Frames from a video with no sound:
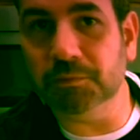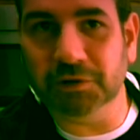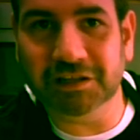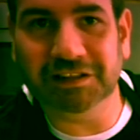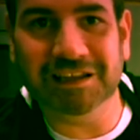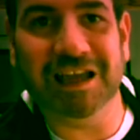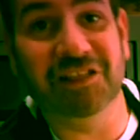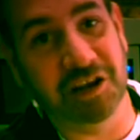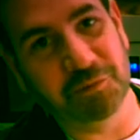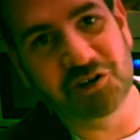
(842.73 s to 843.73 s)
completely,
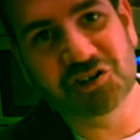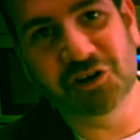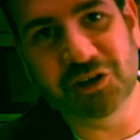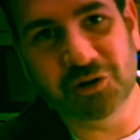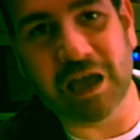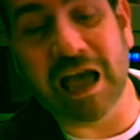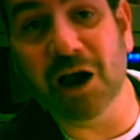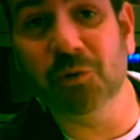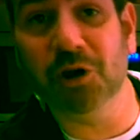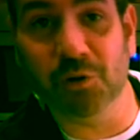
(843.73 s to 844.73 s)
and then I'm gonna show you
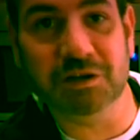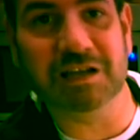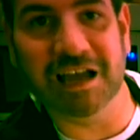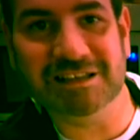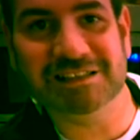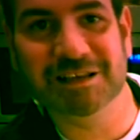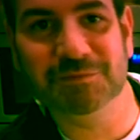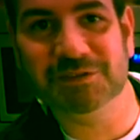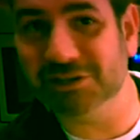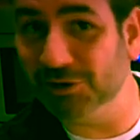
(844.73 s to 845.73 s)
how we're going to ice
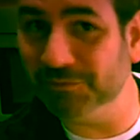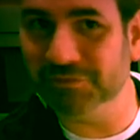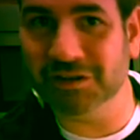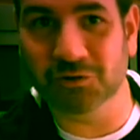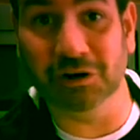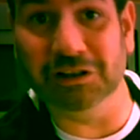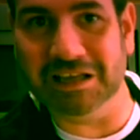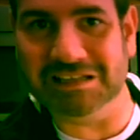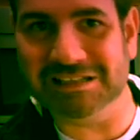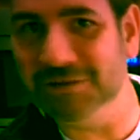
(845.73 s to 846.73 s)
them, or
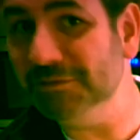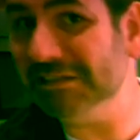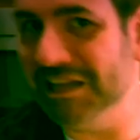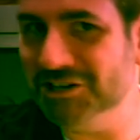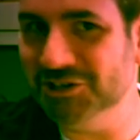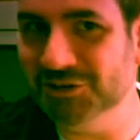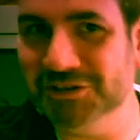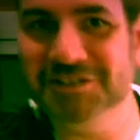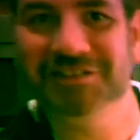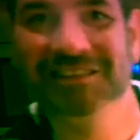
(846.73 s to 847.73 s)
glaze them. Stay tuned.